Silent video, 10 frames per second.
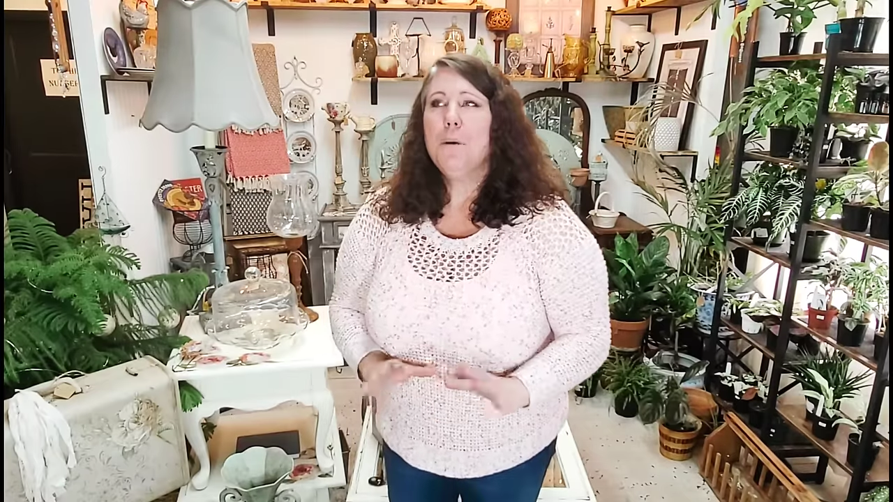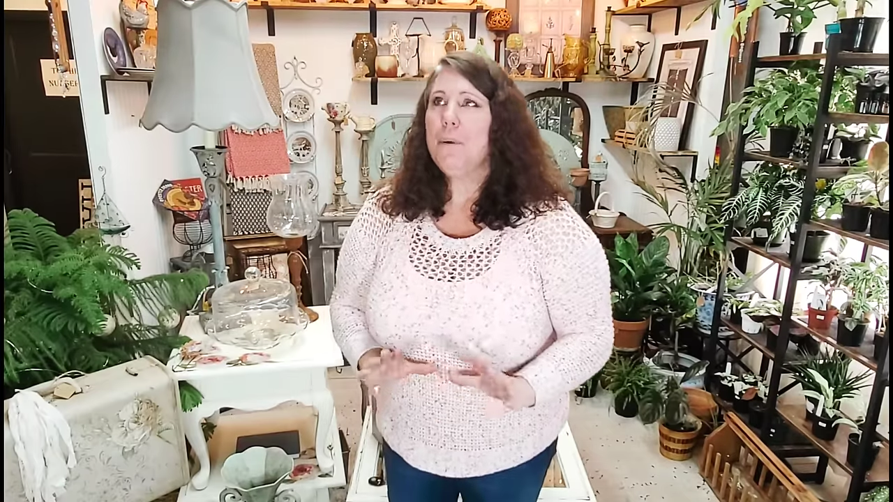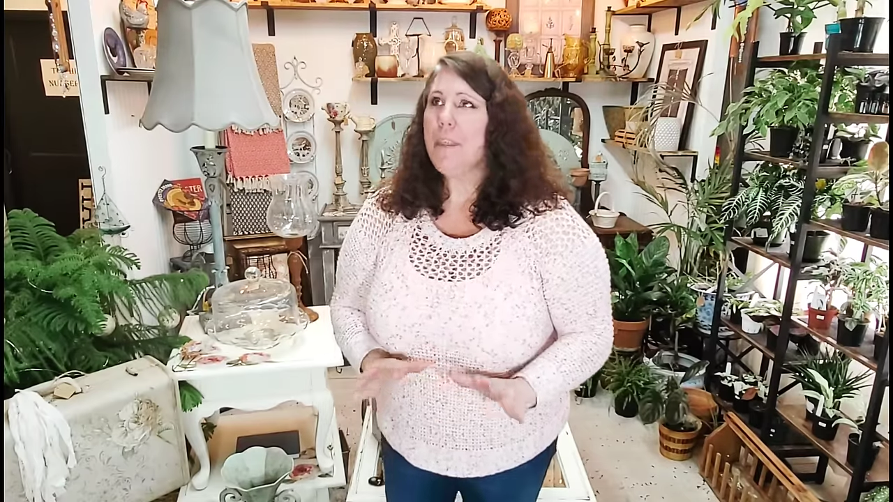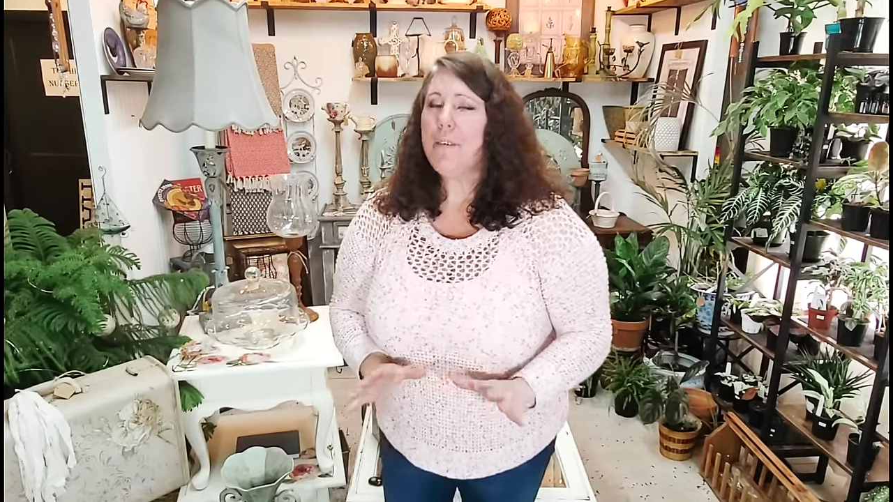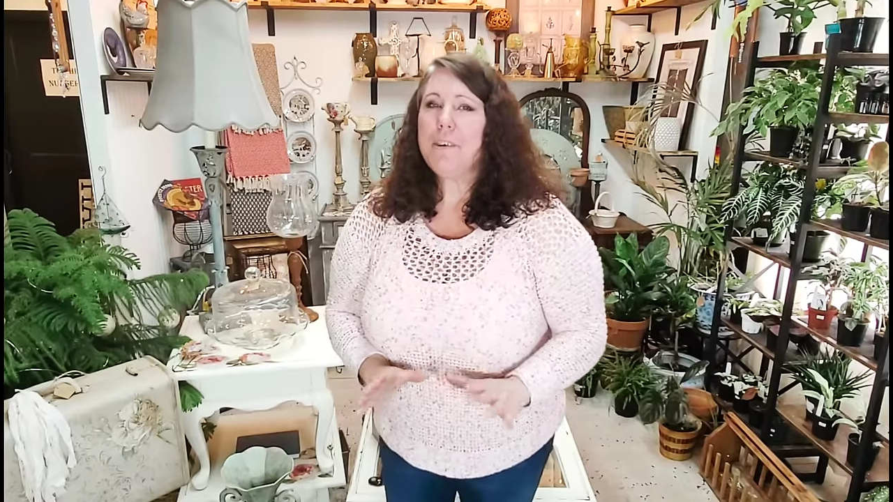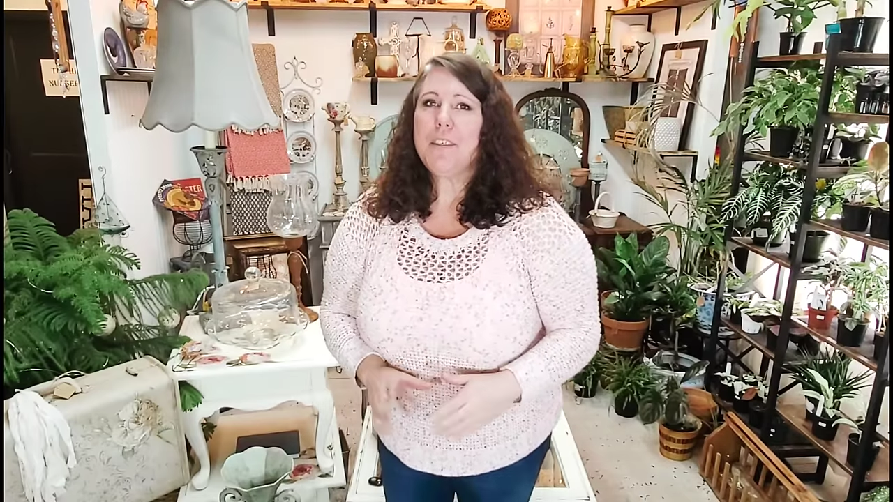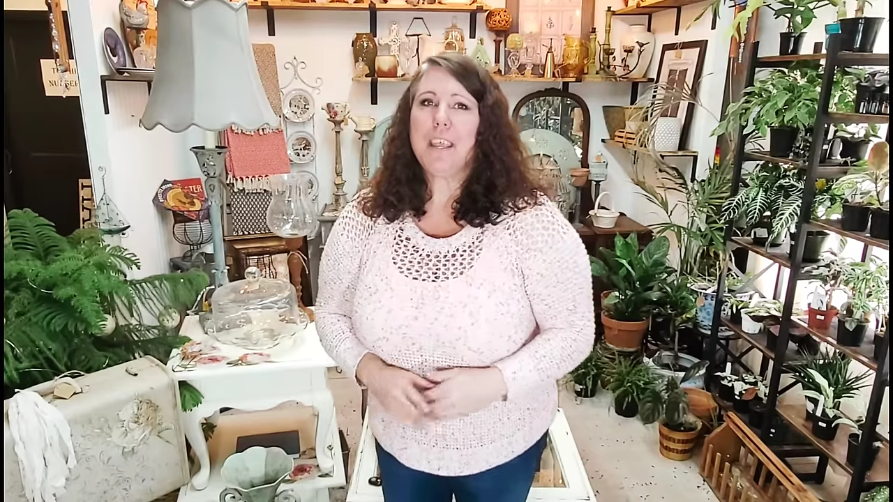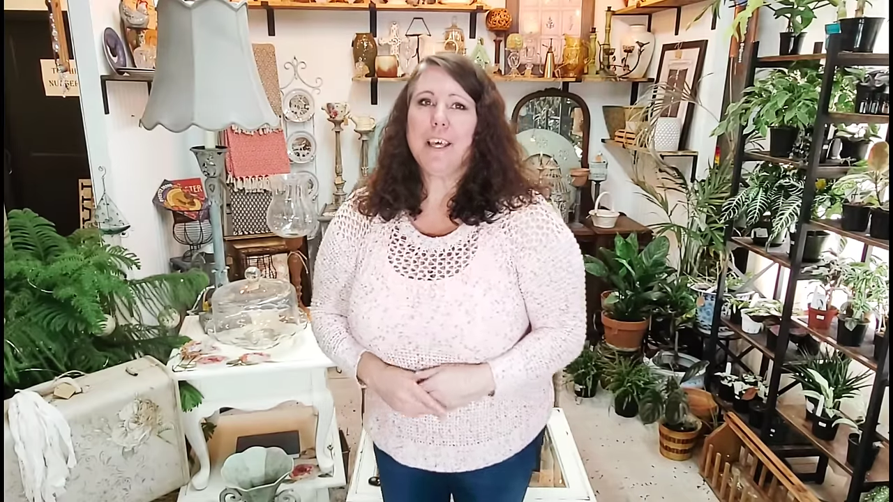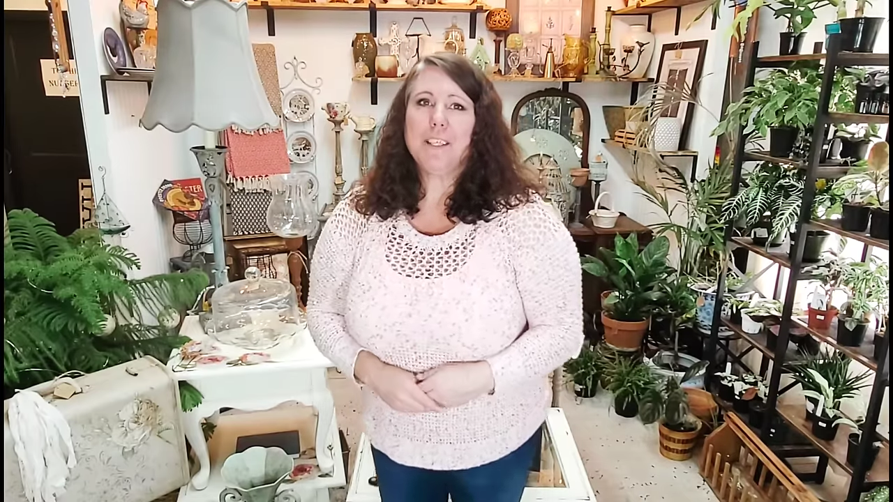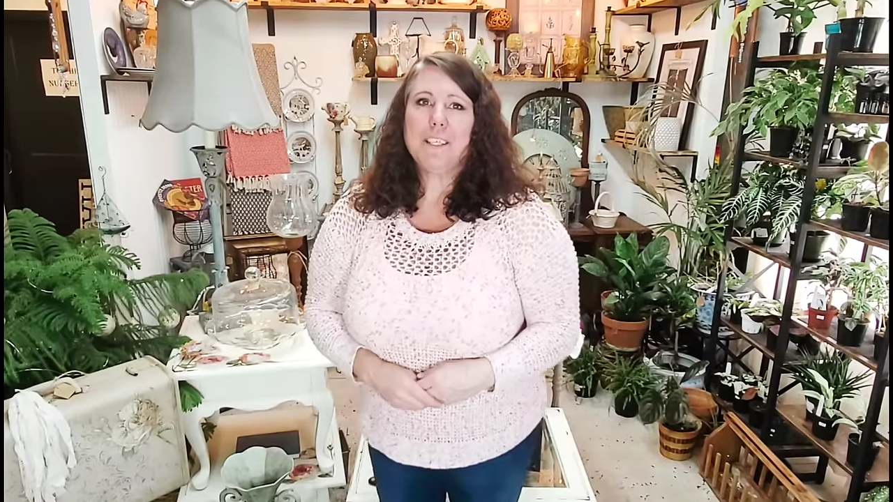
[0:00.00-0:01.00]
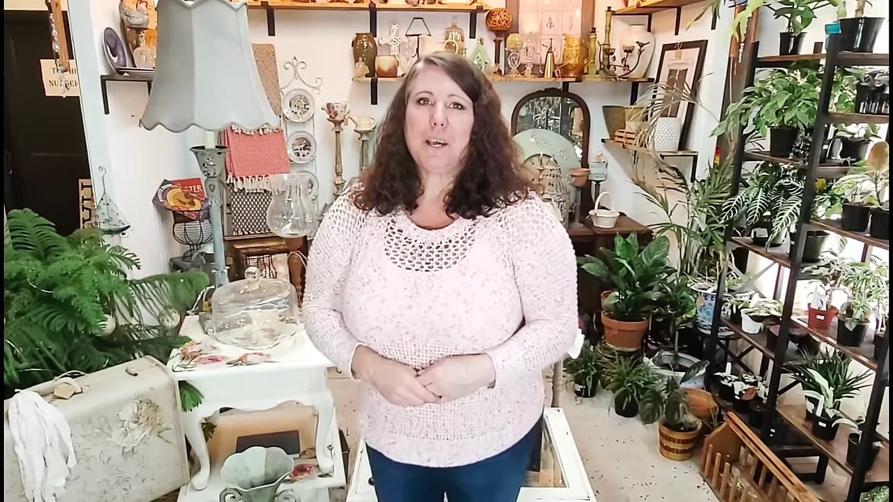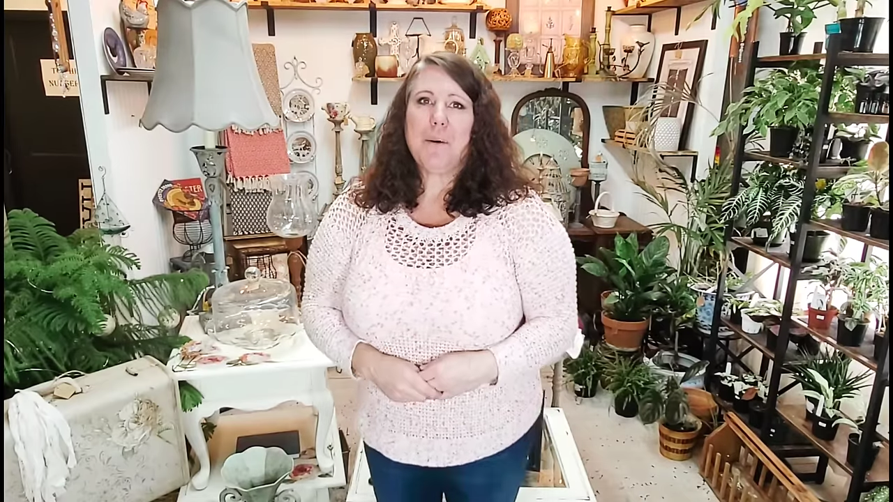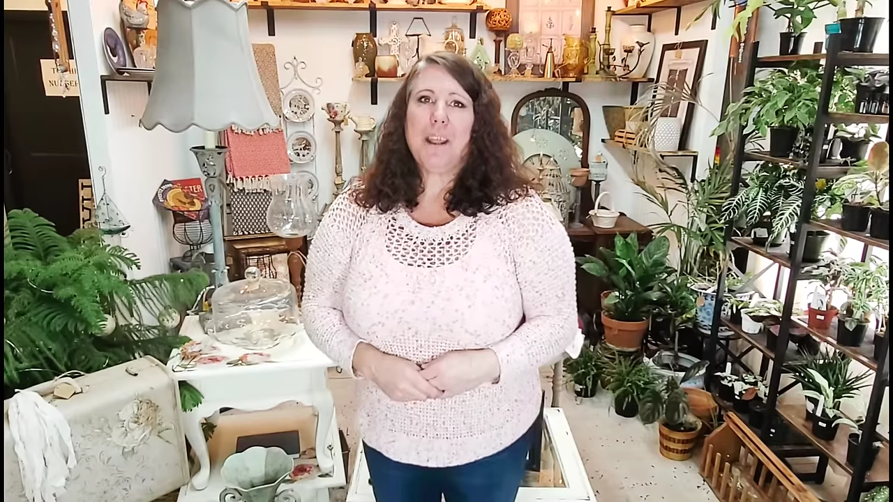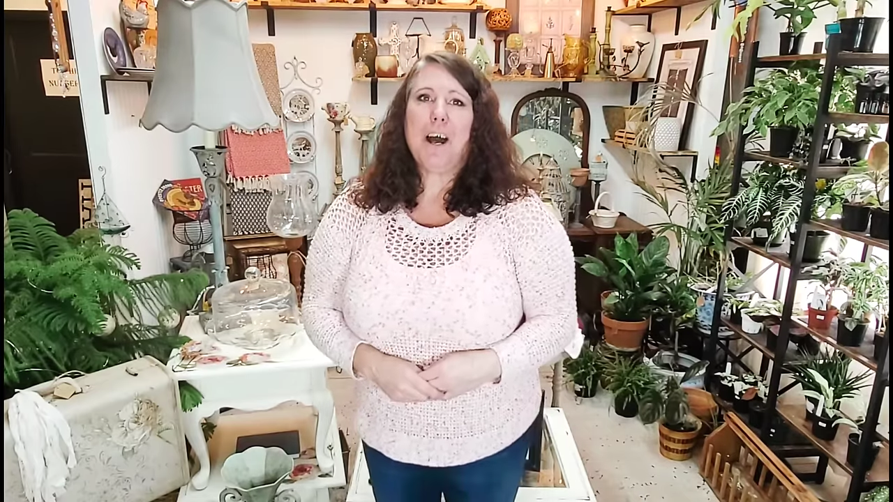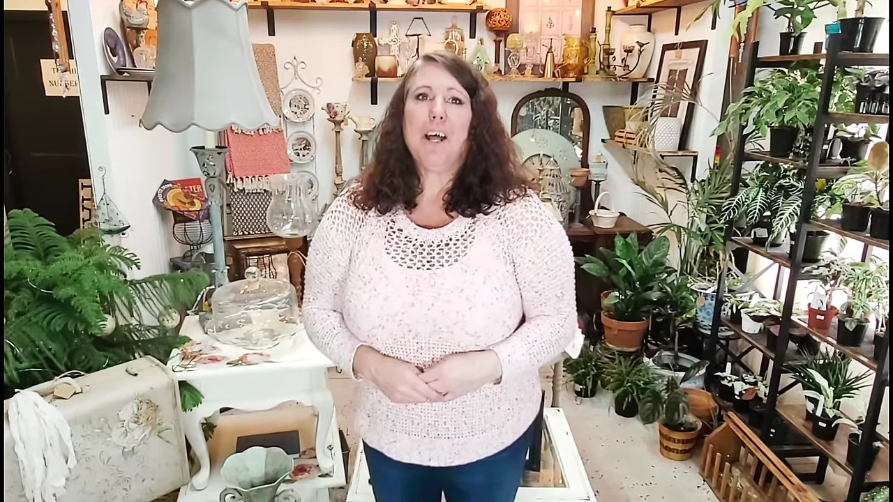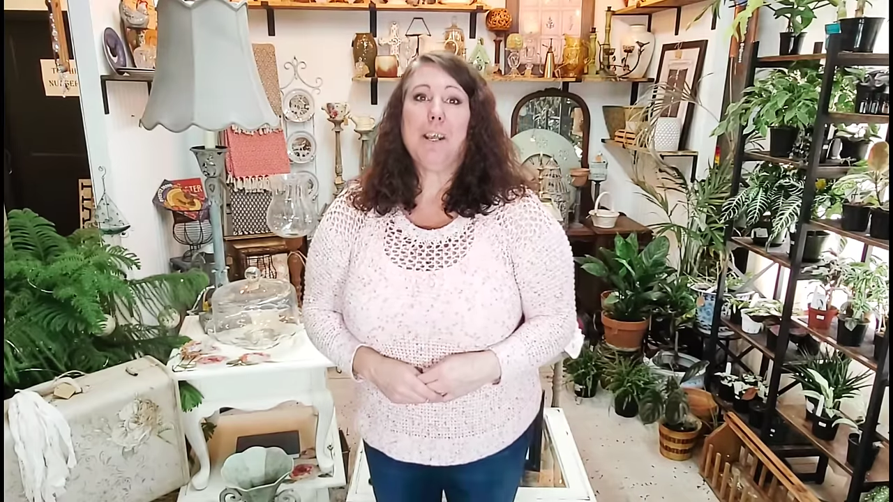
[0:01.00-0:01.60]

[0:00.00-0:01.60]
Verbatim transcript: with everything else going on,